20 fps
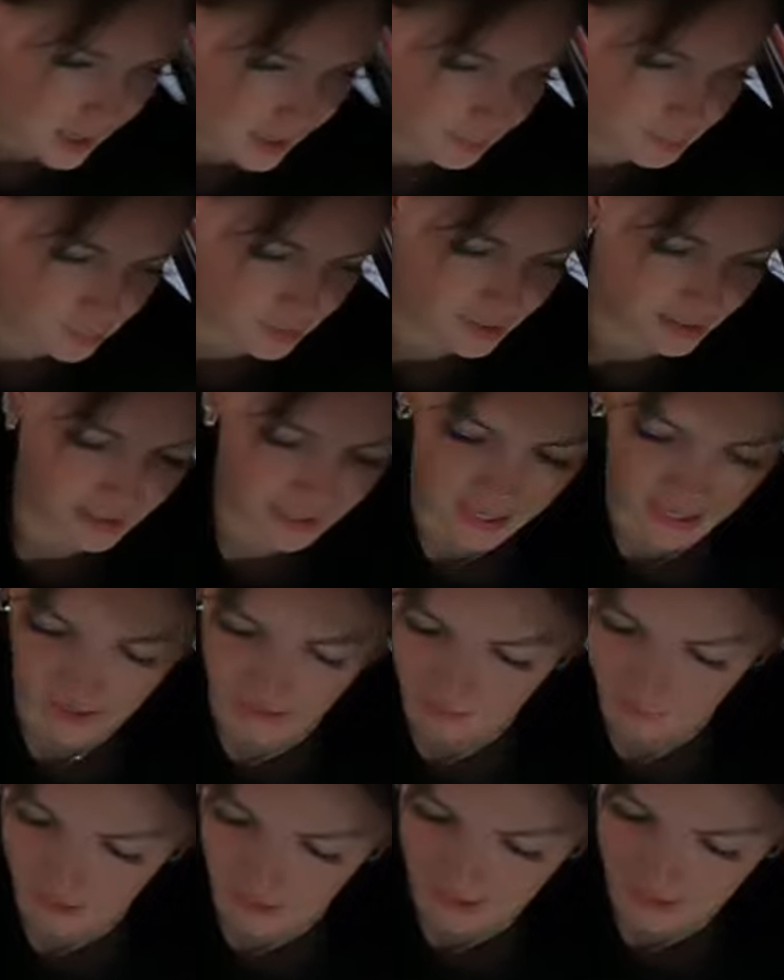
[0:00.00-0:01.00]
Putting the cowling
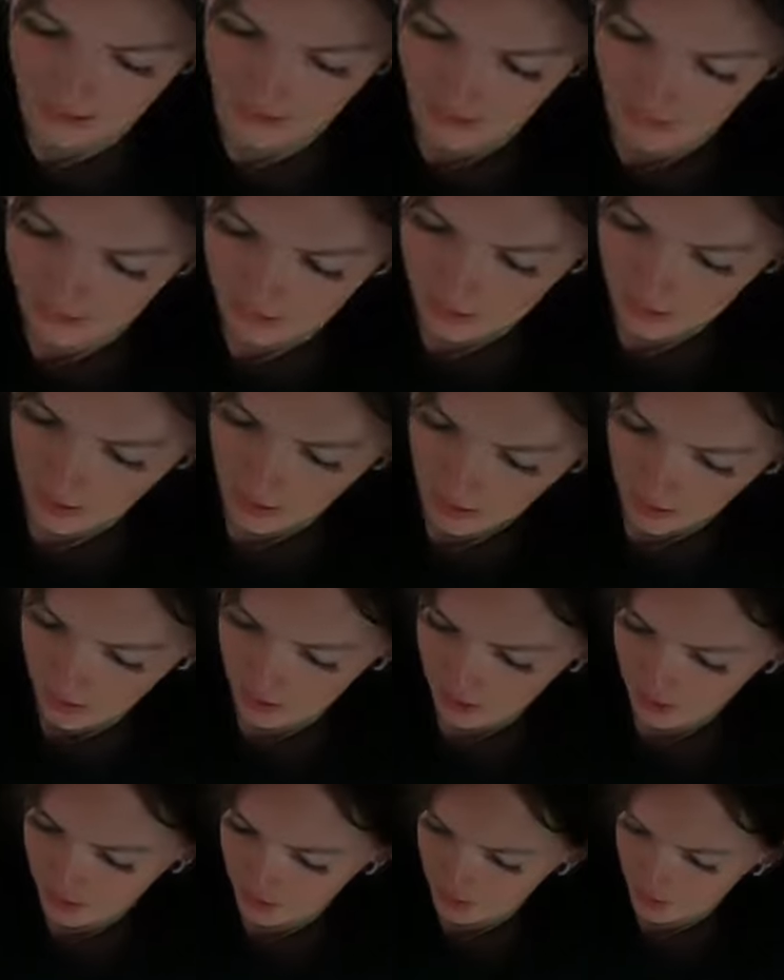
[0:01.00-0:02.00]
back in,
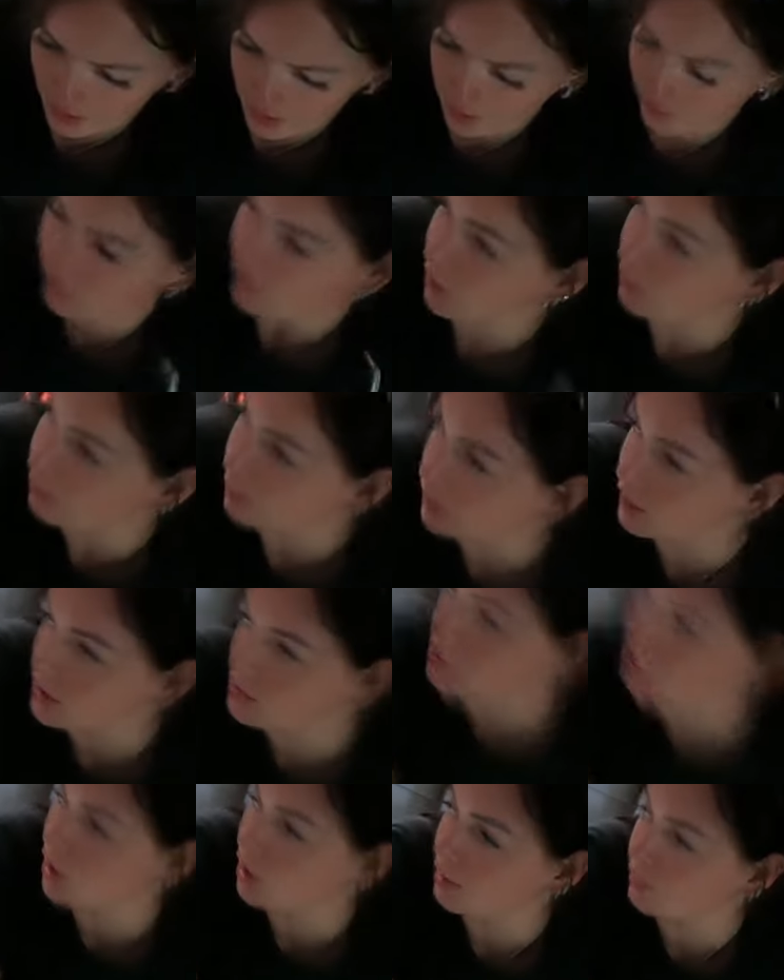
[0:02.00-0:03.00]
and then I've got to put the
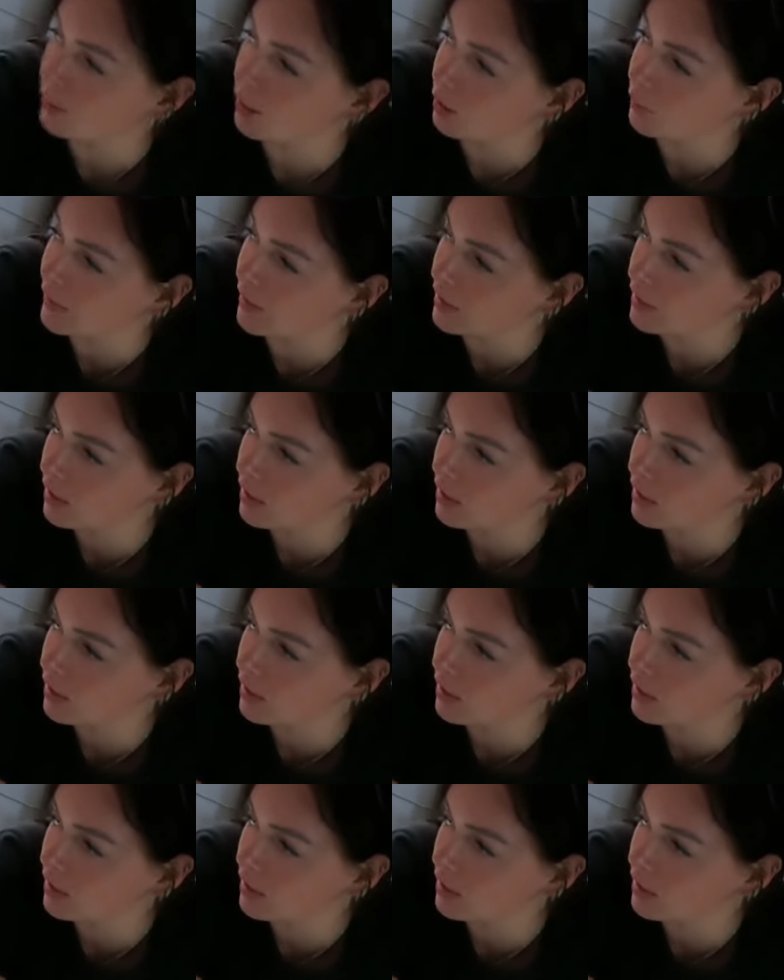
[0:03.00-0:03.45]
turbo in.